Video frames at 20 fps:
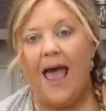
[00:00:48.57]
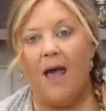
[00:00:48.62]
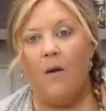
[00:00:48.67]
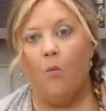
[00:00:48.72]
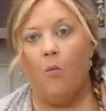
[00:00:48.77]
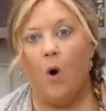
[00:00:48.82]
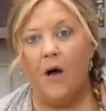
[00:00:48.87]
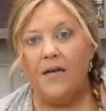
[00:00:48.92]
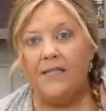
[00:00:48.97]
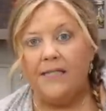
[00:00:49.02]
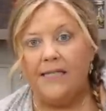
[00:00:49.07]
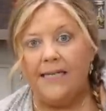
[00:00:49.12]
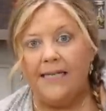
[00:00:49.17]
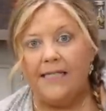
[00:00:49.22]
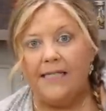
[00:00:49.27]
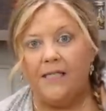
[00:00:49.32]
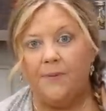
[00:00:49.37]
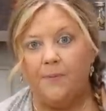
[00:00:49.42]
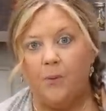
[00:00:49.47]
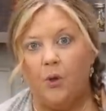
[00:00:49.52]
and one
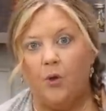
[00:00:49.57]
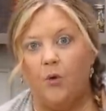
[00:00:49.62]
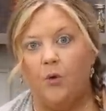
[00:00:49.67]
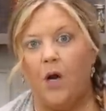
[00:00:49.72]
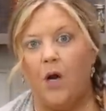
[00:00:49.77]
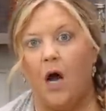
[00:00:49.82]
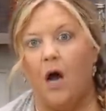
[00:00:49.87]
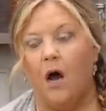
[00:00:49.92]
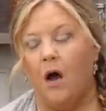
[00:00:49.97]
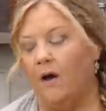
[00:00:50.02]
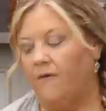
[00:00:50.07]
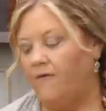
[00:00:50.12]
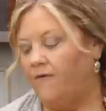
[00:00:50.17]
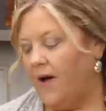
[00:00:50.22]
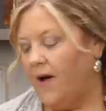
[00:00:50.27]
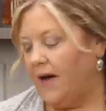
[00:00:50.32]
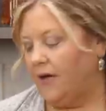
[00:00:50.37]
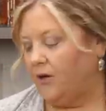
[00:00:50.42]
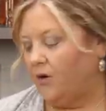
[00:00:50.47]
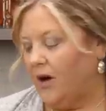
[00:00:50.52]
teaspoon of
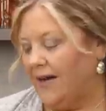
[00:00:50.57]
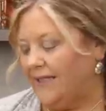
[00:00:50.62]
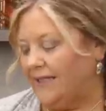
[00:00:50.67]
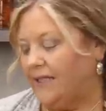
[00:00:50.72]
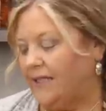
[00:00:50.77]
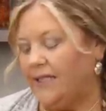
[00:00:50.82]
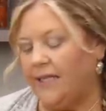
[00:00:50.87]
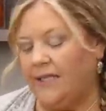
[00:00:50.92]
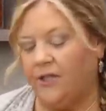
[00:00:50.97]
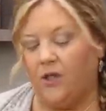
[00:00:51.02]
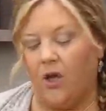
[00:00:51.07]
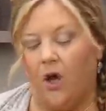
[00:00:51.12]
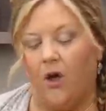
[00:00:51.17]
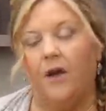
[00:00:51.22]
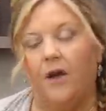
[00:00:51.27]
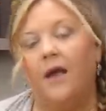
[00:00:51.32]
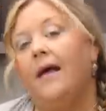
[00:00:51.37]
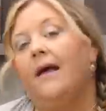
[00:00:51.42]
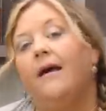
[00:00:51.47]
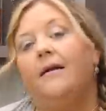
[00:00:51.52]
fine ground sea
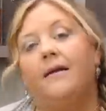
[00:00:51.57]
salt.